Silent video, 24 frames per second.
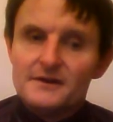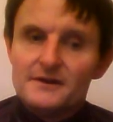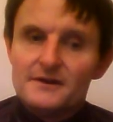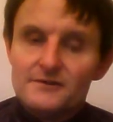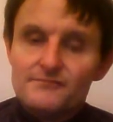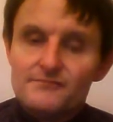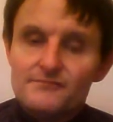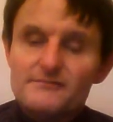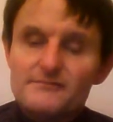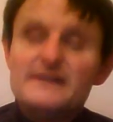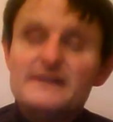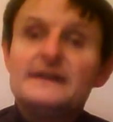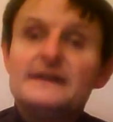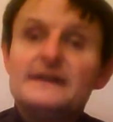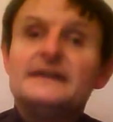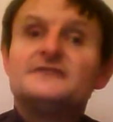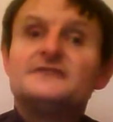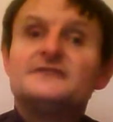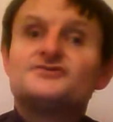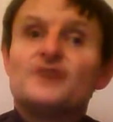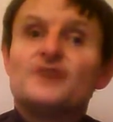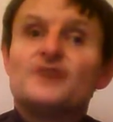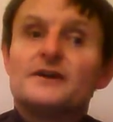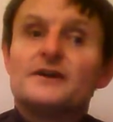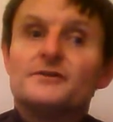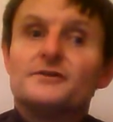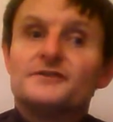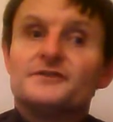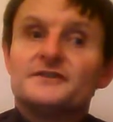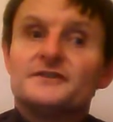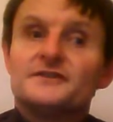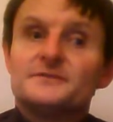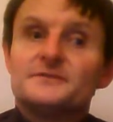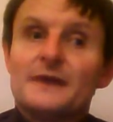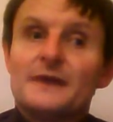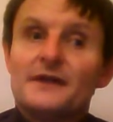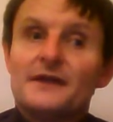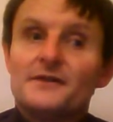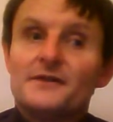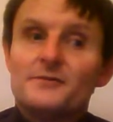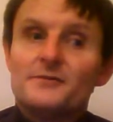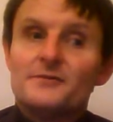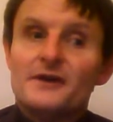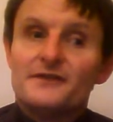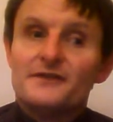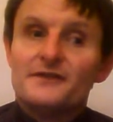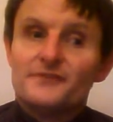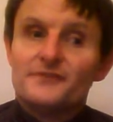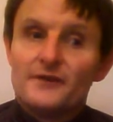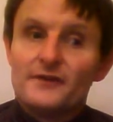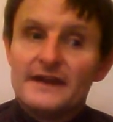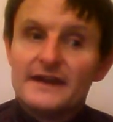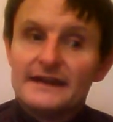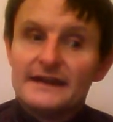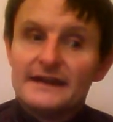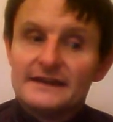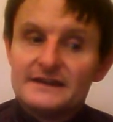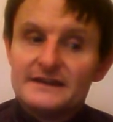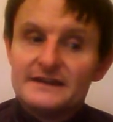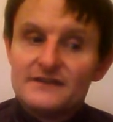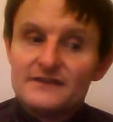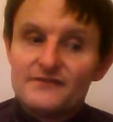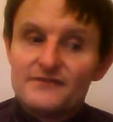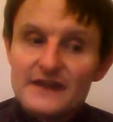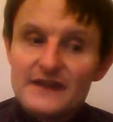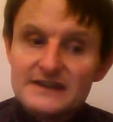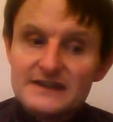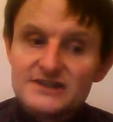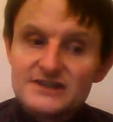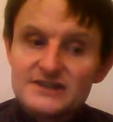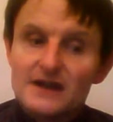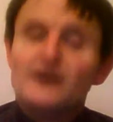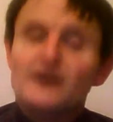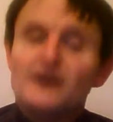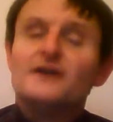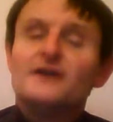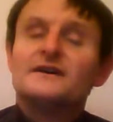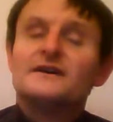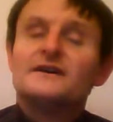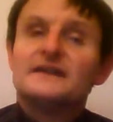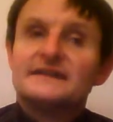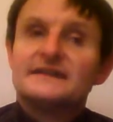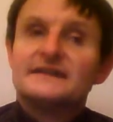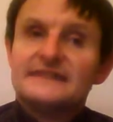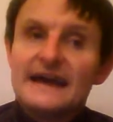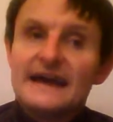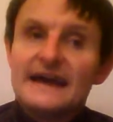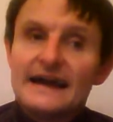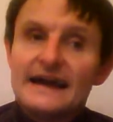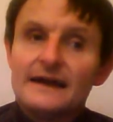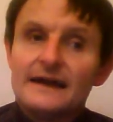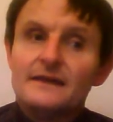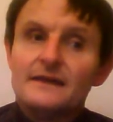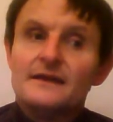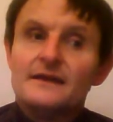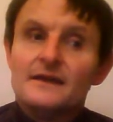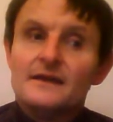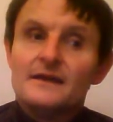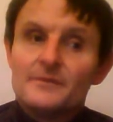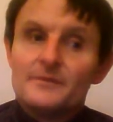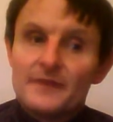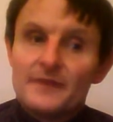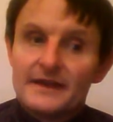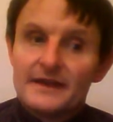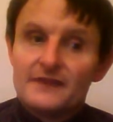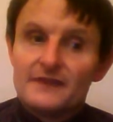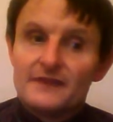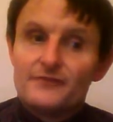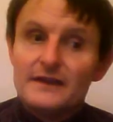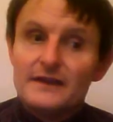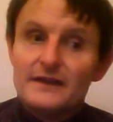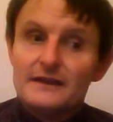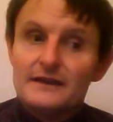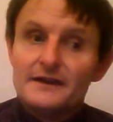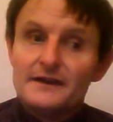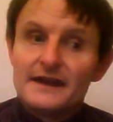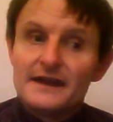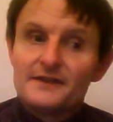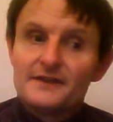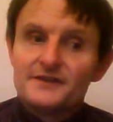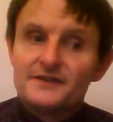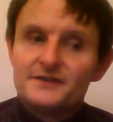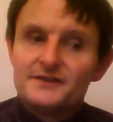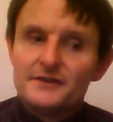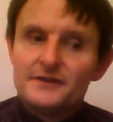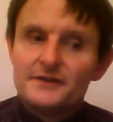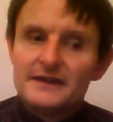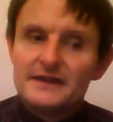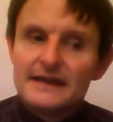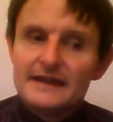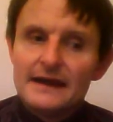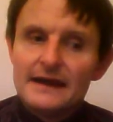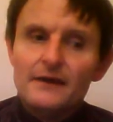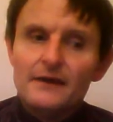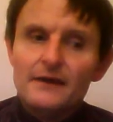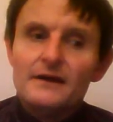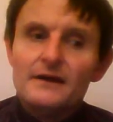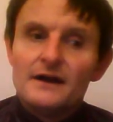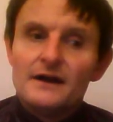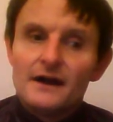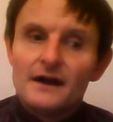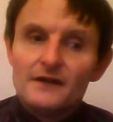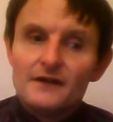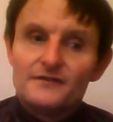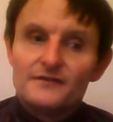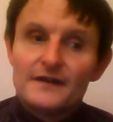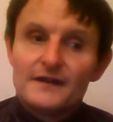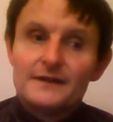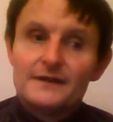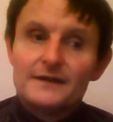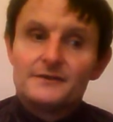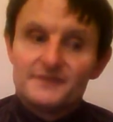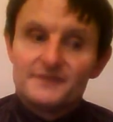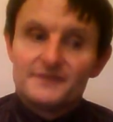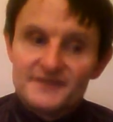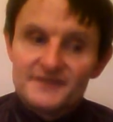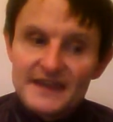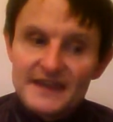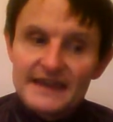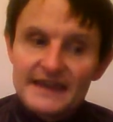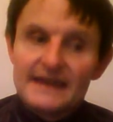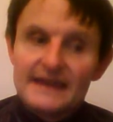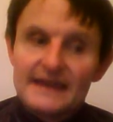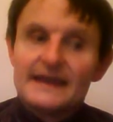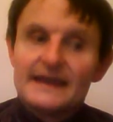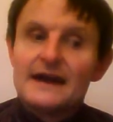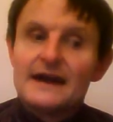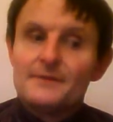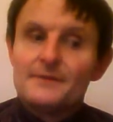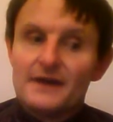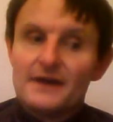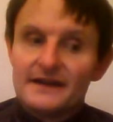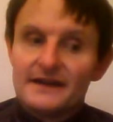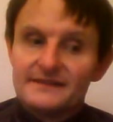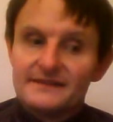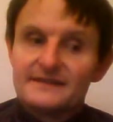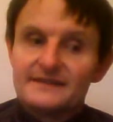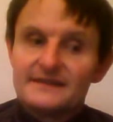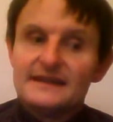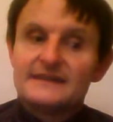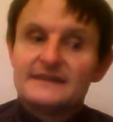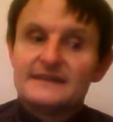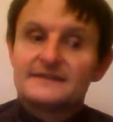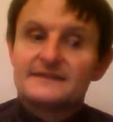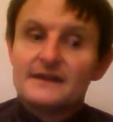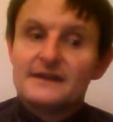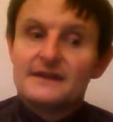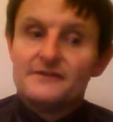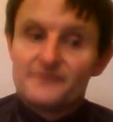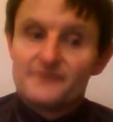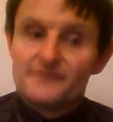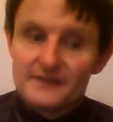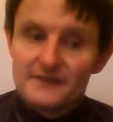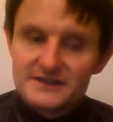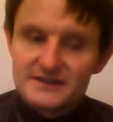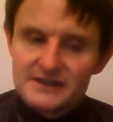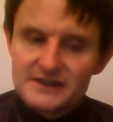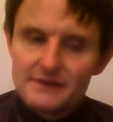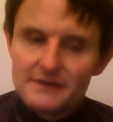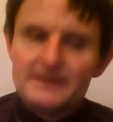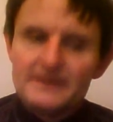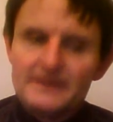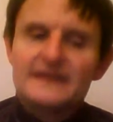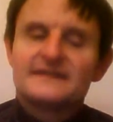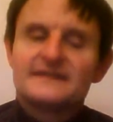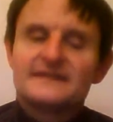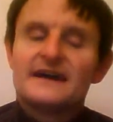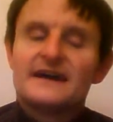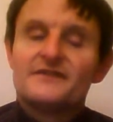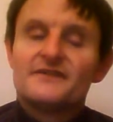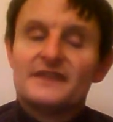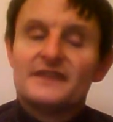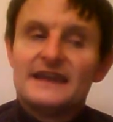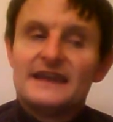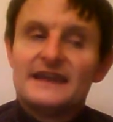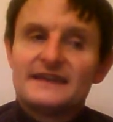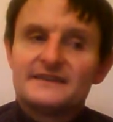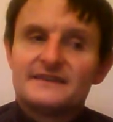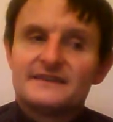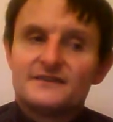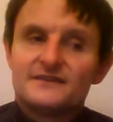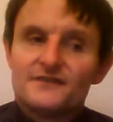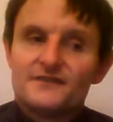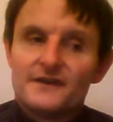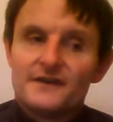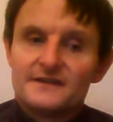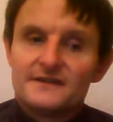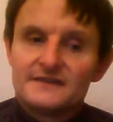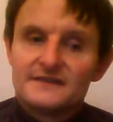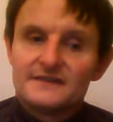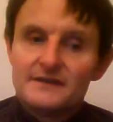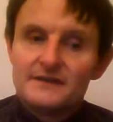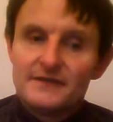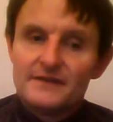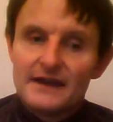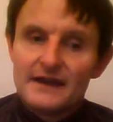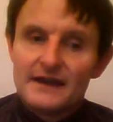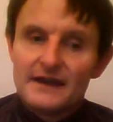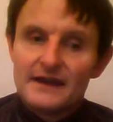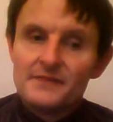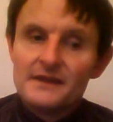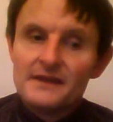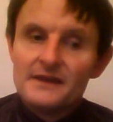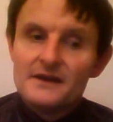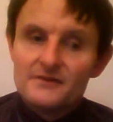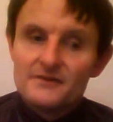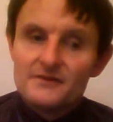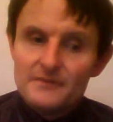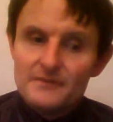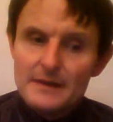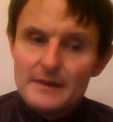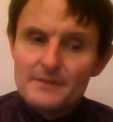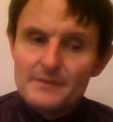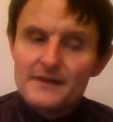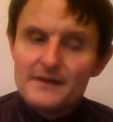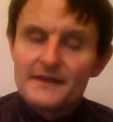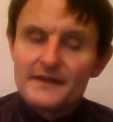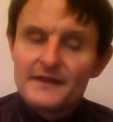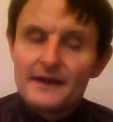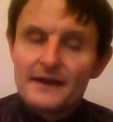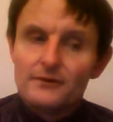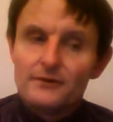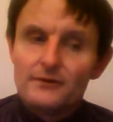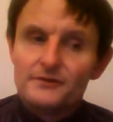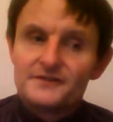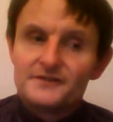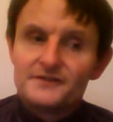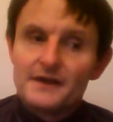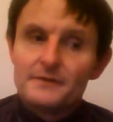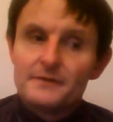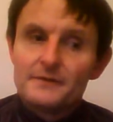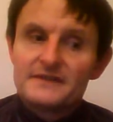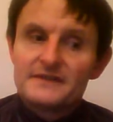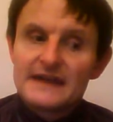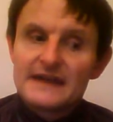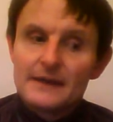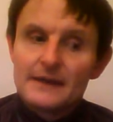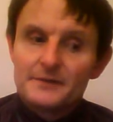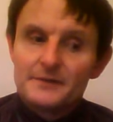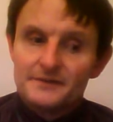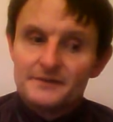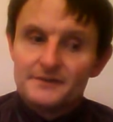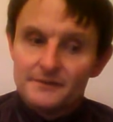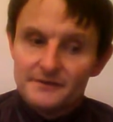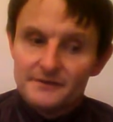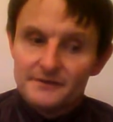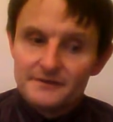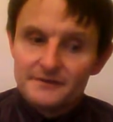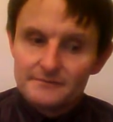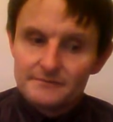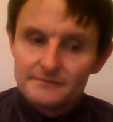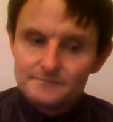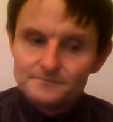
who really struggle to spell the word for England in French, Angleterre. But if we learn how to do it now, hopefully it'll stick in our minds. Let's go for it, shall we? Let's have the letters first. Here we go. Remember, they all start with capitals.